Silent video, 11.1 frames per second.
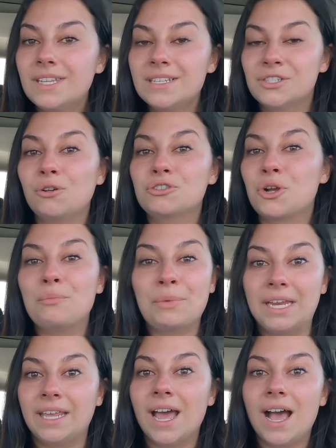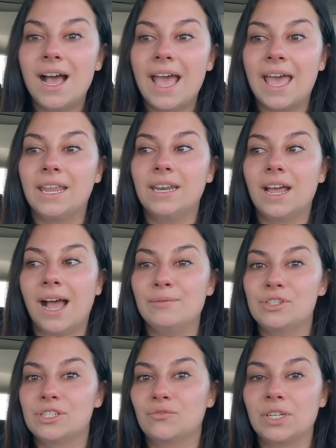social media, and I'm
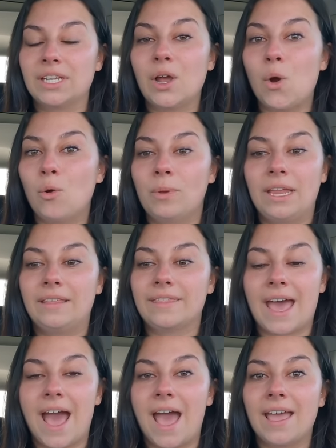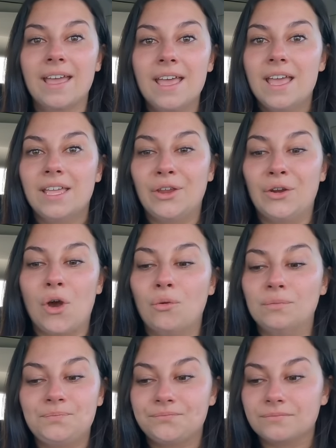just really hoping that, you know,